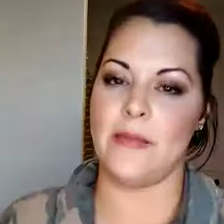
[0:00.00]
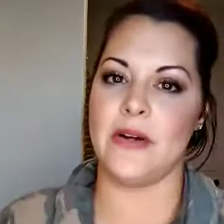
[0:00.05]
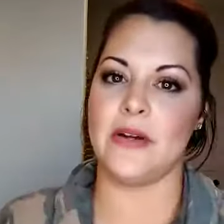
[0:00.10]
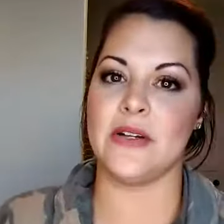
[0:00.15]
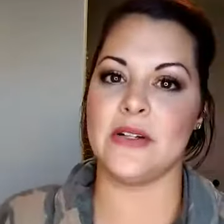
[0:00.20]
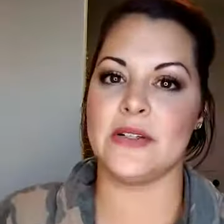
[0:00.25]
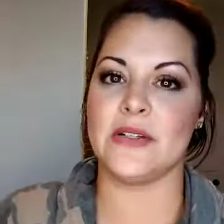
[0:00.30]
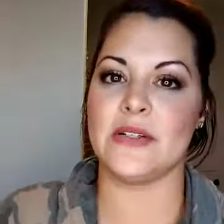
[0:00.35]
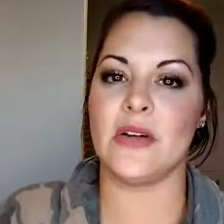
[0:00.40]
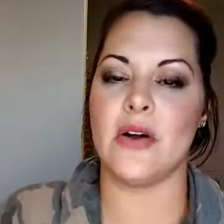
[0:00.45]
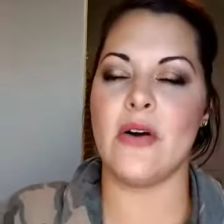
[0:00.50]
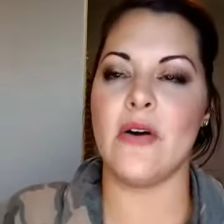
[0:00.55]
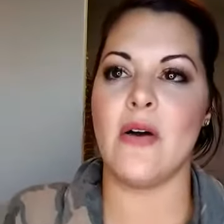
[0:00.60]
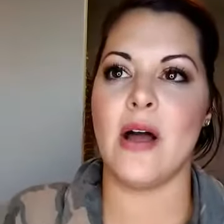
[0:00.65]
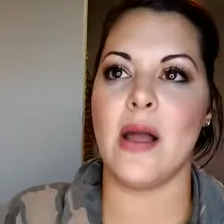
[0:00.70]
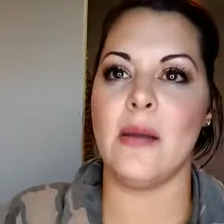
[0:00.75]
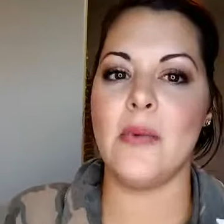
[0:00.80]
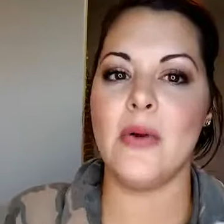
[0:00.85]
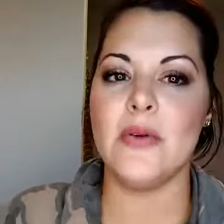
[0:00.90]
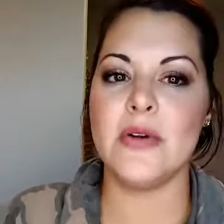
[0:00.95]
So I'm
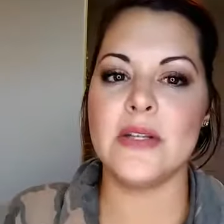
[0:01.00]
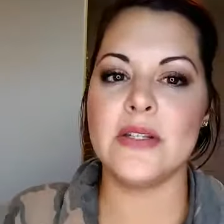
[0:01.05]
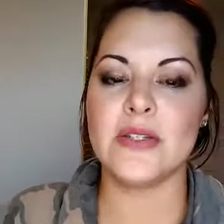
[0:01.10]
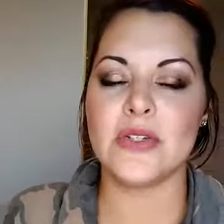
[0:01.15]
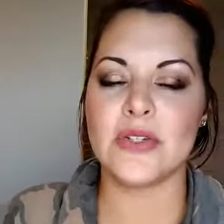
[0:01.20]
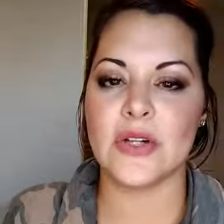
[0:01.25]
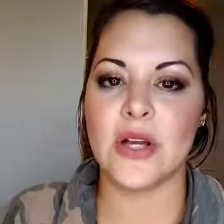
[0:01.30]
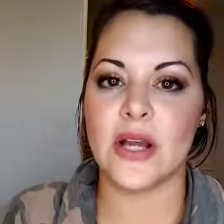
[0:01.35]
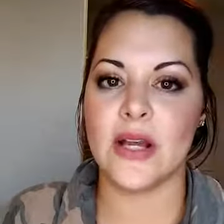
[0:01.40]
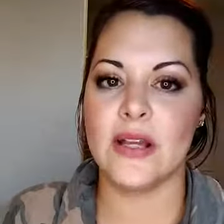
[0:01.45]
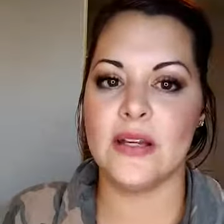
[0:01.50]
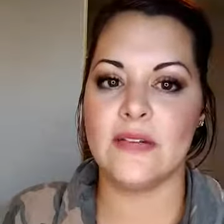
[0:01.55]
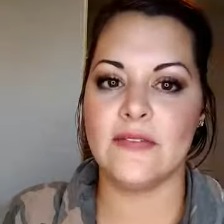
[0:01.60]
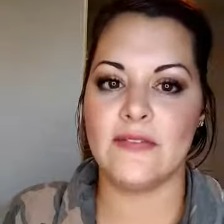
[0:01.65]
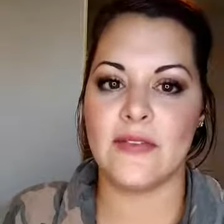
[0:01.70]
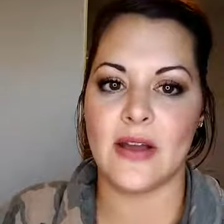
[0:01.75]
always trying to find